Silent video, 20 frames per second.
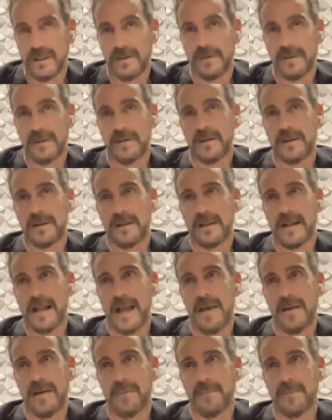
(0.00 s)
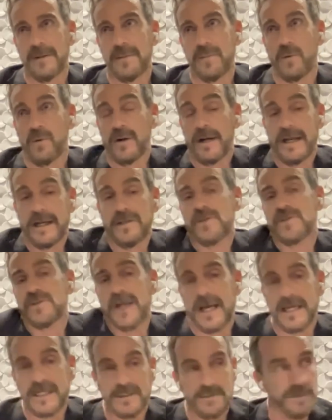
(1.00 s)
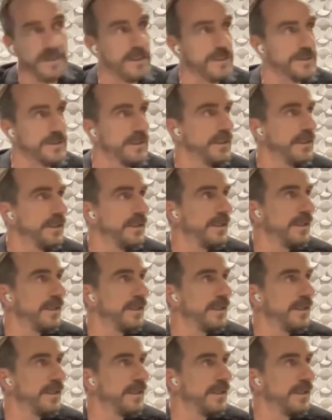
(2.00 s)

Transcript: And, and, and, and being more energized, because